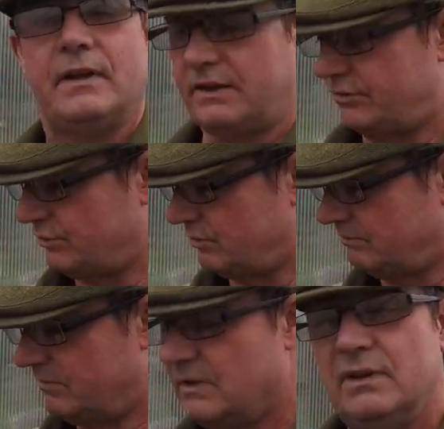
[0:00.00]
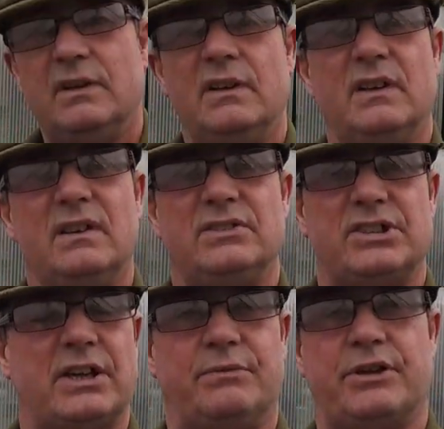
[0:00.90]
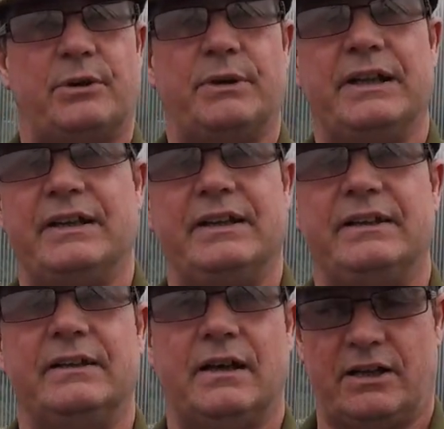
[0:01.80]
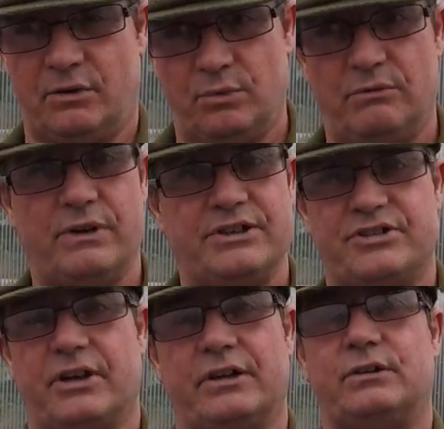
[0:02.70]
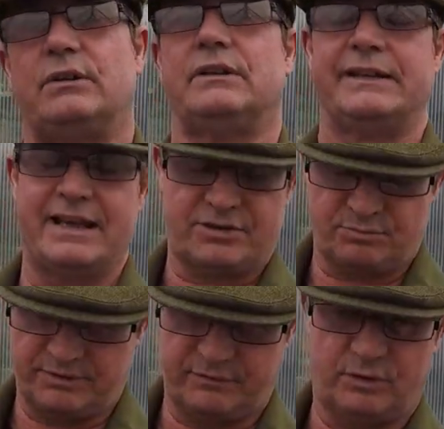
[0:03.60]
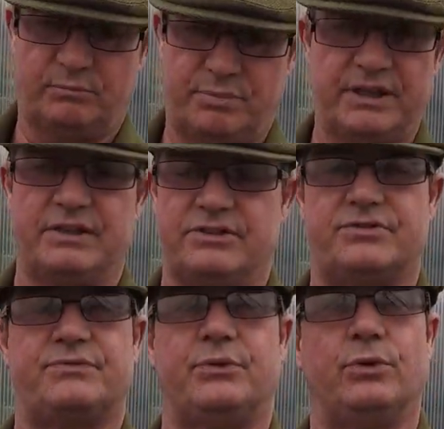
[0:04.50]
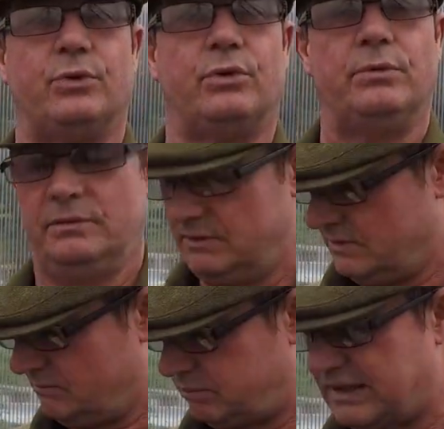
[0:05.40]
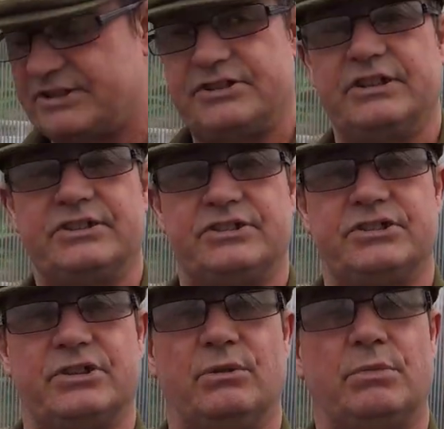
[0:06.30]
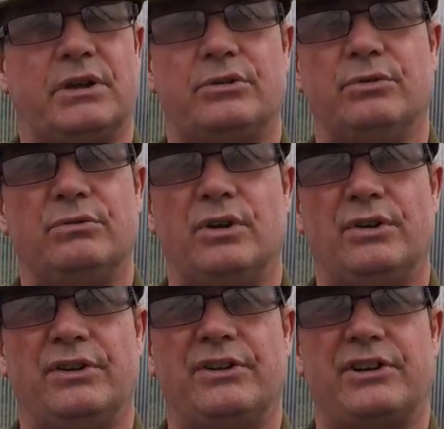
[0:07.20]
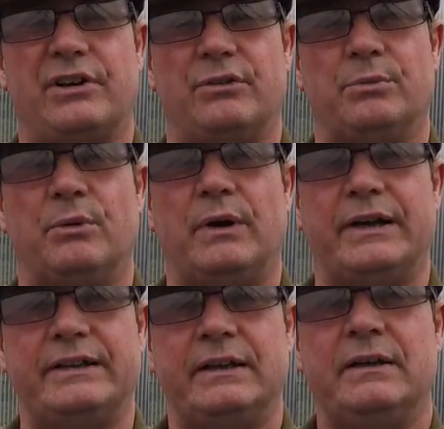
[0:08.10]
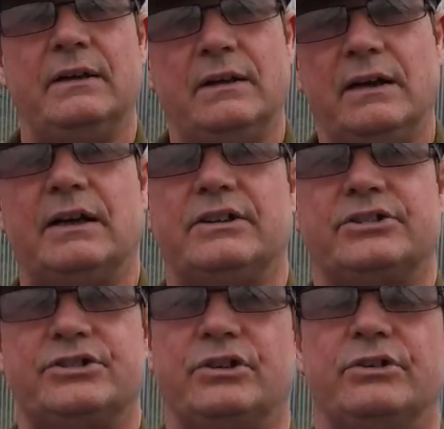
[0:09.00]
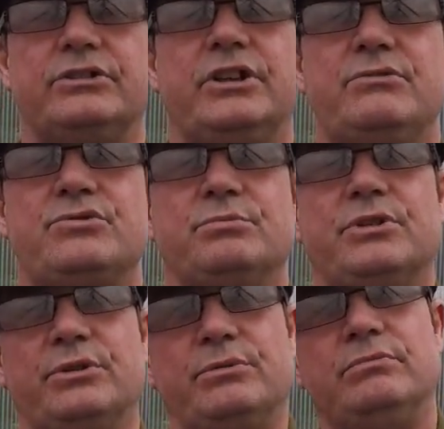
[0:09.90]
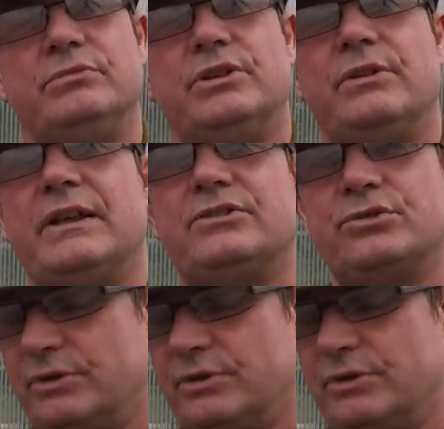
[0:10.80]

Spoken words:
I thought, save throwing it in. I know we recycle, and yes, we've got bins for plastics and so on, but I thought rather than throw them away, I'm going to start and use them, do that sort